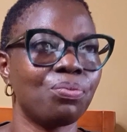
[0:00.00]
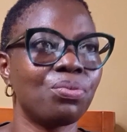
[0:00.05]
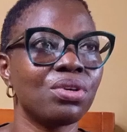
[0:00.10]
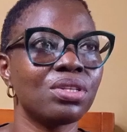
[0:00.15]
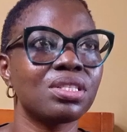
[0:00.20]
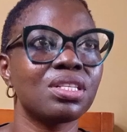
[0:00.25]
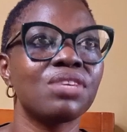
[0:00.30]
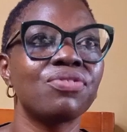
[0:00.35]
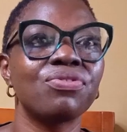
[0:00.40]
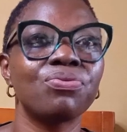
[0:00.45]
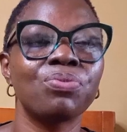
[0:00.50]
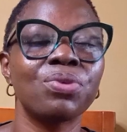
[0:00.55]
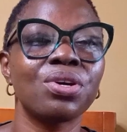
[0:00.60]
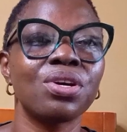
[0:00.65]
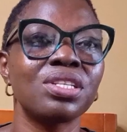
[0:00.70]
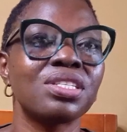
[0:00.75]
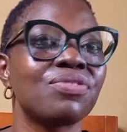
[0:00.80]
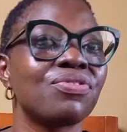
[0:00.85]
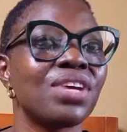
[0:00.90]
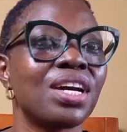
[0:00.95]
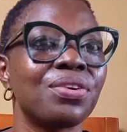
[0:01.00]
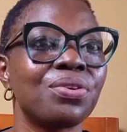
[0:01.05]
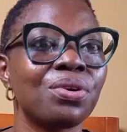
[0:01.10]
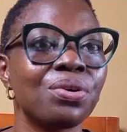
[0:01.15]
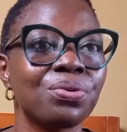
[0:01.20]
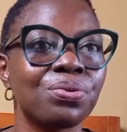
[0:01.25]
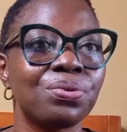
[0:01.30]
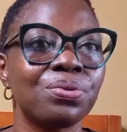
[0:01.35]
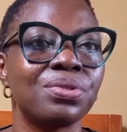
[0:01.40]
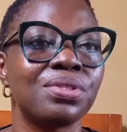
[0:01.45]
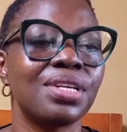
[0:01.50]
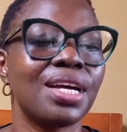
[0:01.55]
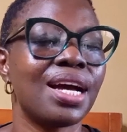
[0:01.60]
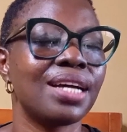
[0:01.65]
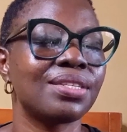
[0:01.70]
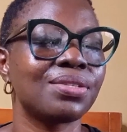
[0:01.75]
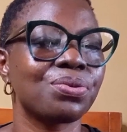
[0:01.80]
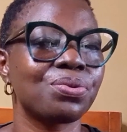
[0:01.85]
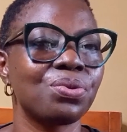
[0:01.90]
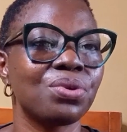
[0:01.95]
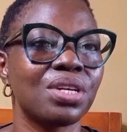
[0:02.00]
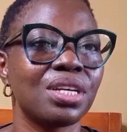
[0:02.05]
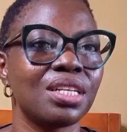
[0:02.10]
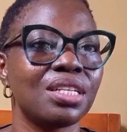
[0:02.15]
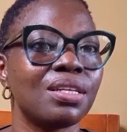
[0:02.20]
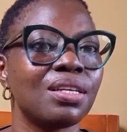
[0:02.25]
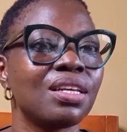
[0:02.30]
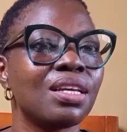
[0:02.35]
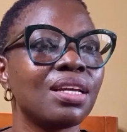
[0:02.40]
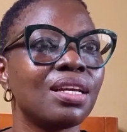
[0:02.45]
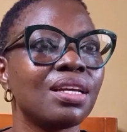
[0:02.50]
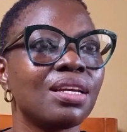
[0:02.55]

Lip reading: Because if you are not good at cooking,